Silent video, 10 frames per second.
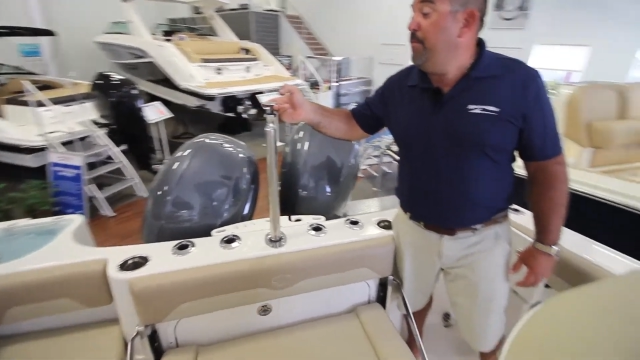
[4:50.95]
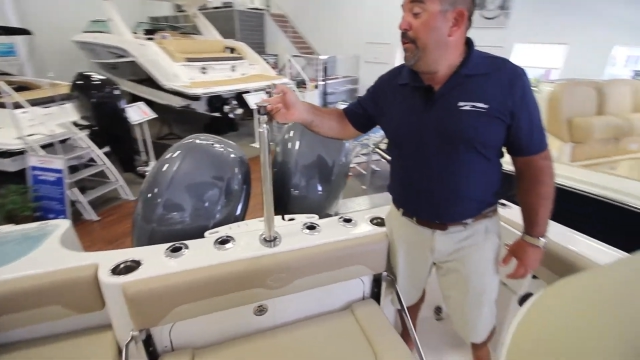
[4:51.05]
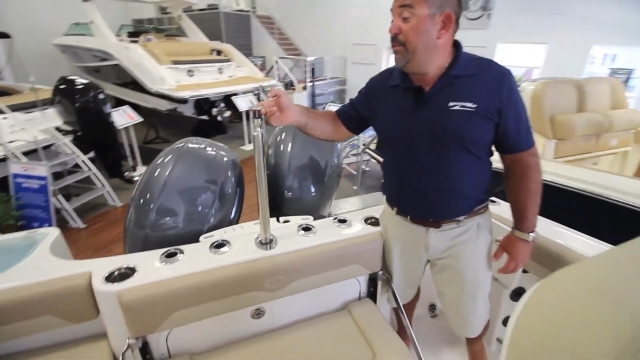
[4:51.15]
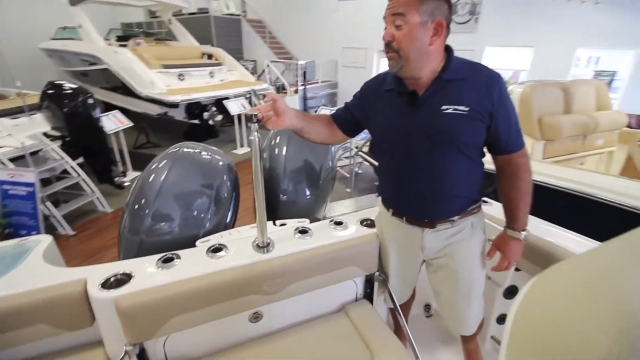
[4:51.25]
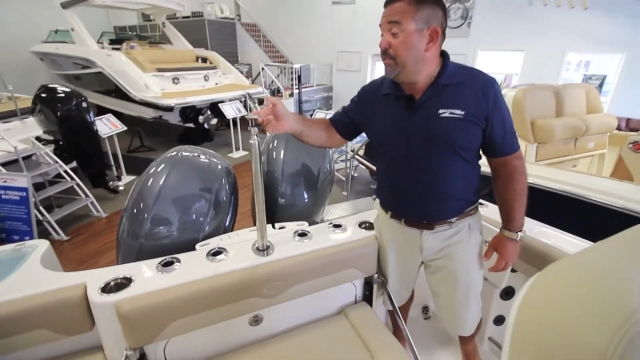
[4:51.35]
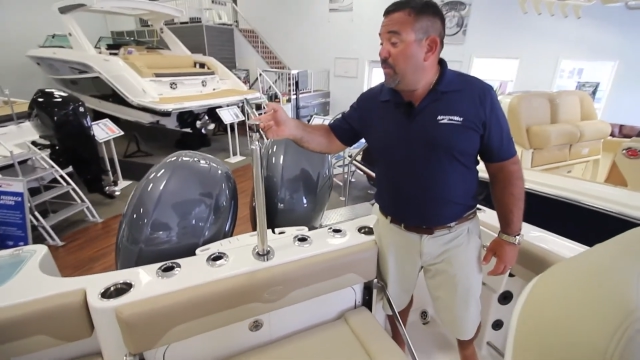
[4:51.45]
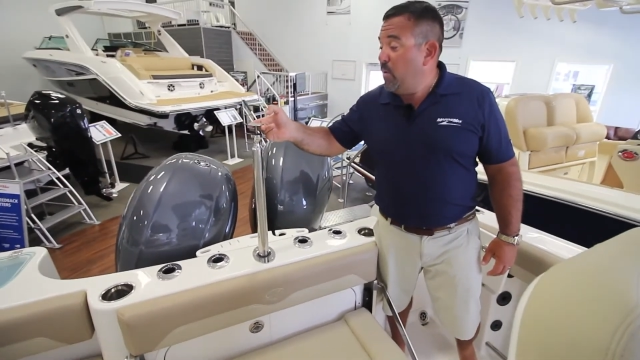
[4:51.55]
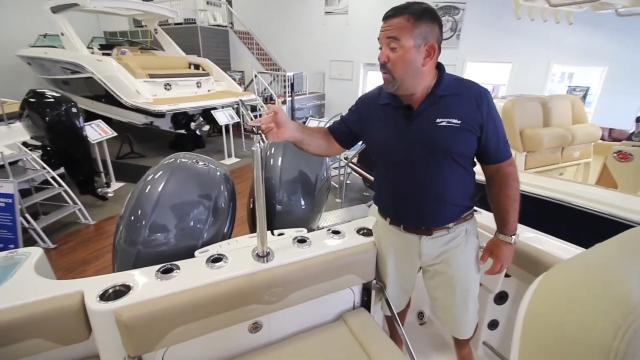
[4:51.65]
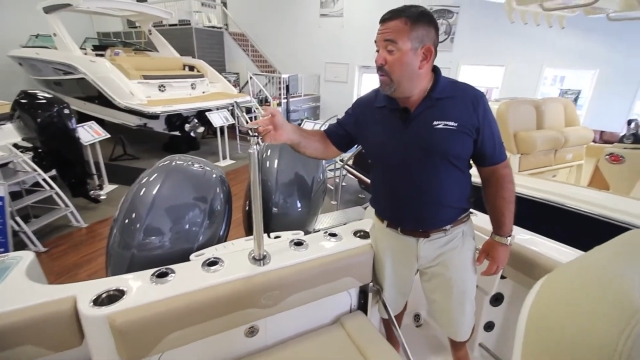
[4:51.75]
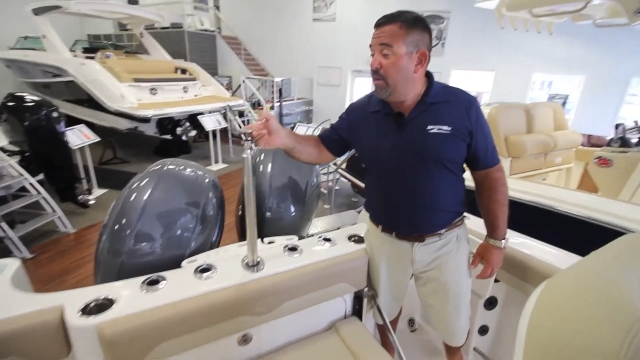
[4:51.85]
features
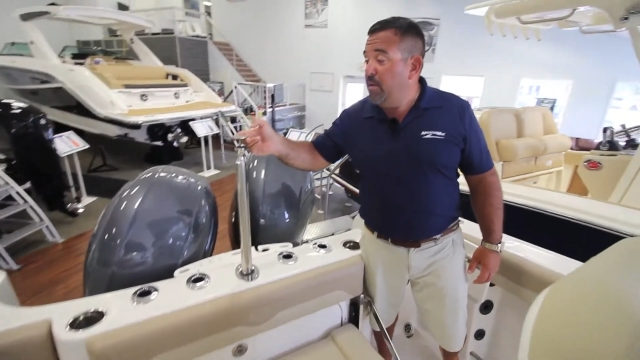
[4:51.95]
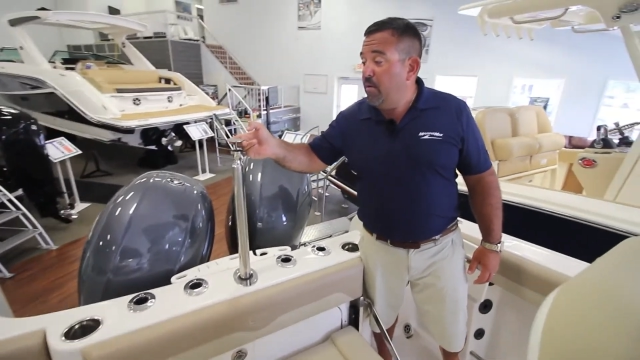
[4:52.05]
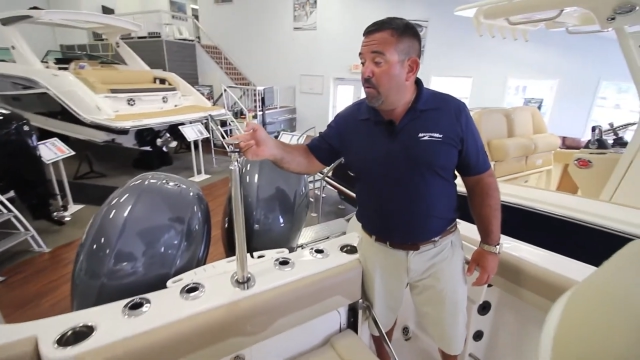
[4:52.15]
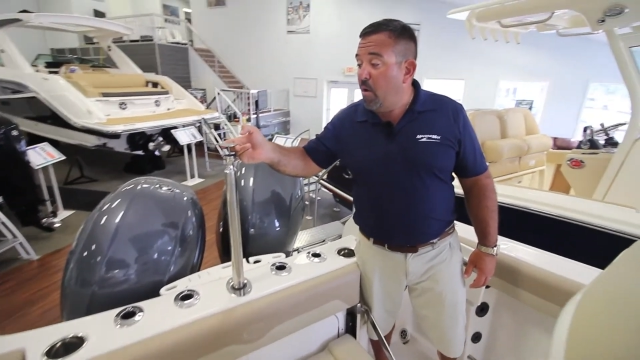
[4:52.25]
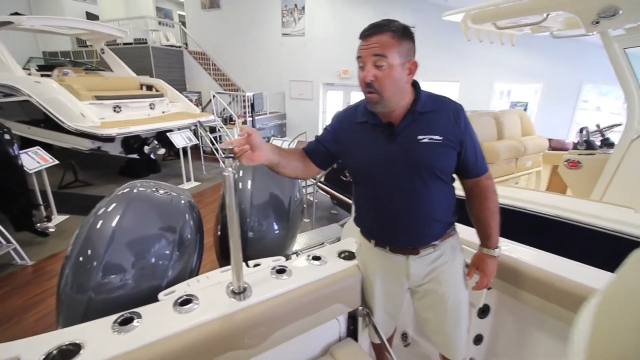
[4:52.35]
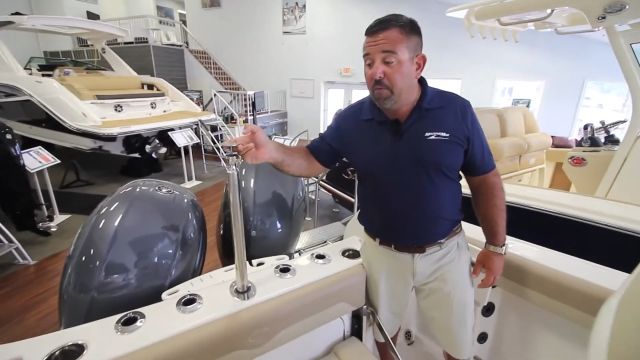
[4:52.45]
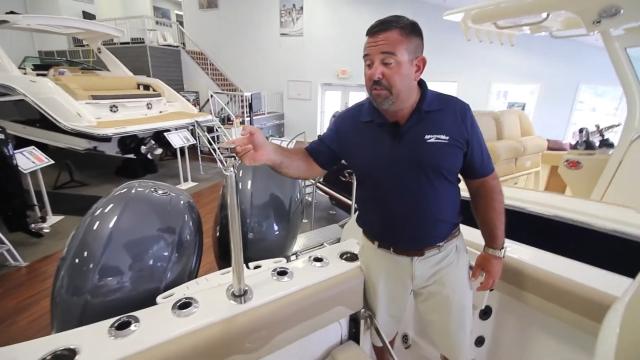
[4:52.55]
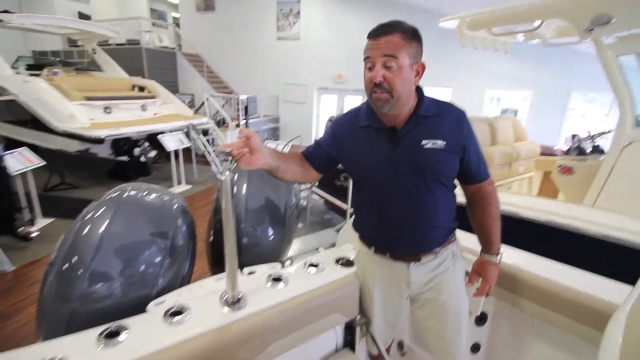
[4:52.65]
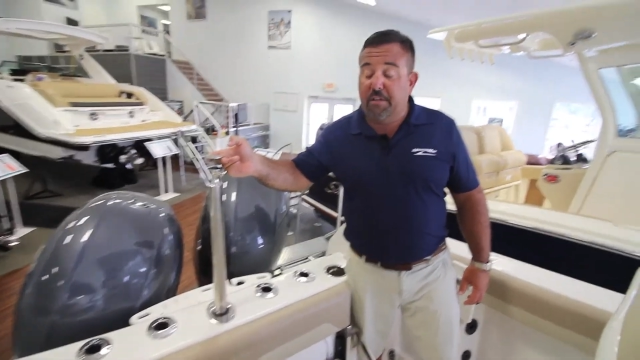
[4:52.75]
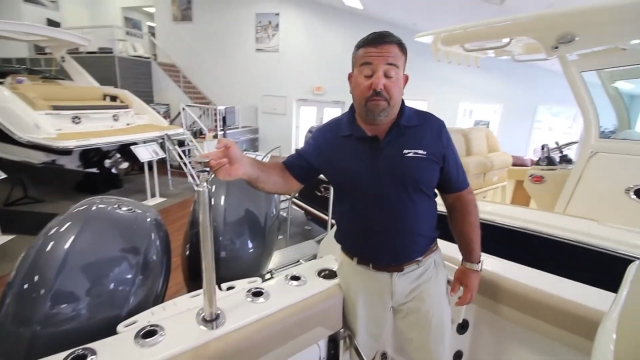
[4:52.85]
on all of our
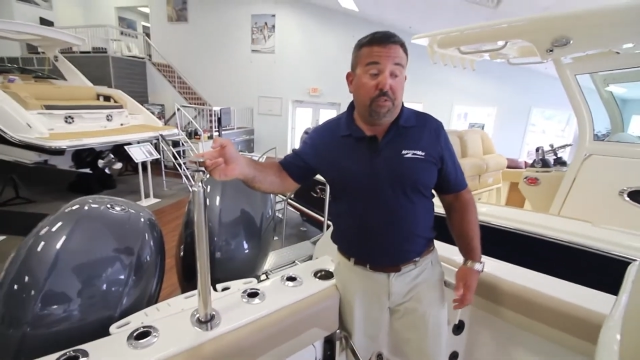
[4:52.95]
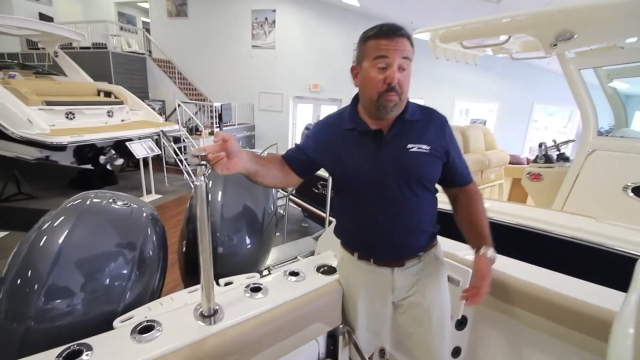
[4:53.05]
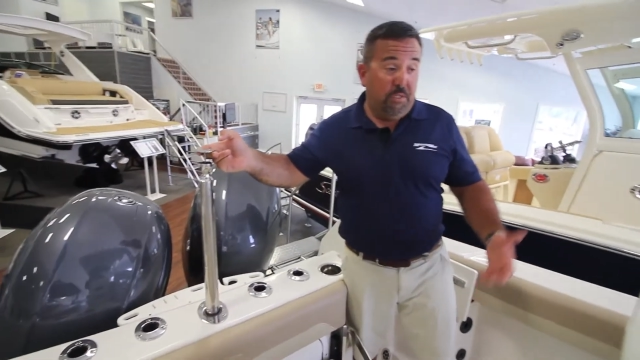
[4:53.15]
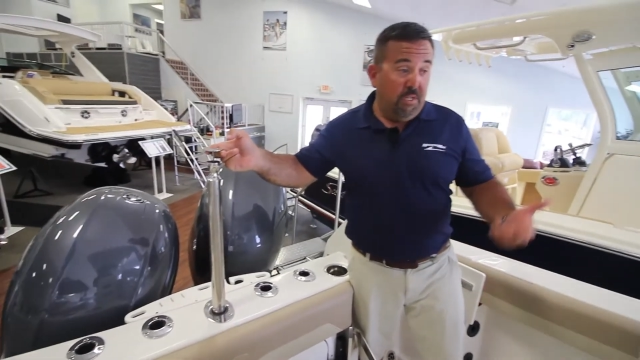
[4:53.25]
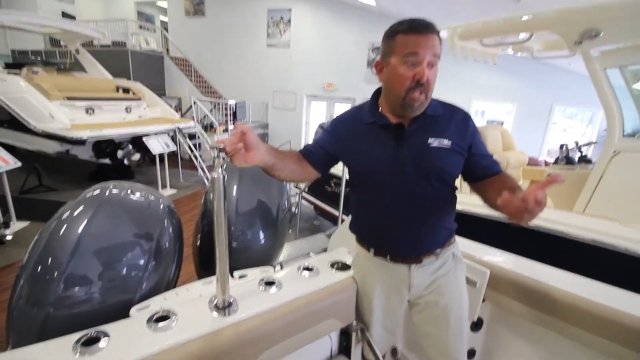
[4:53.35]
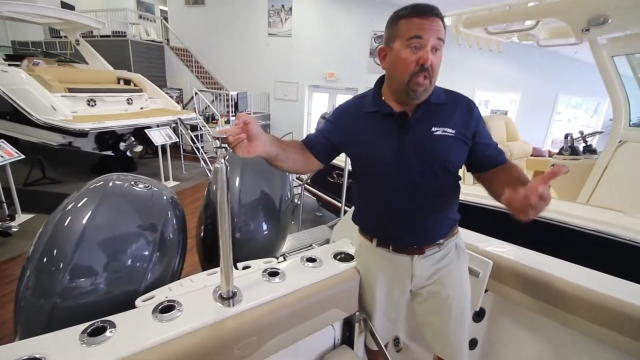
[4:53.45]
sailfish, but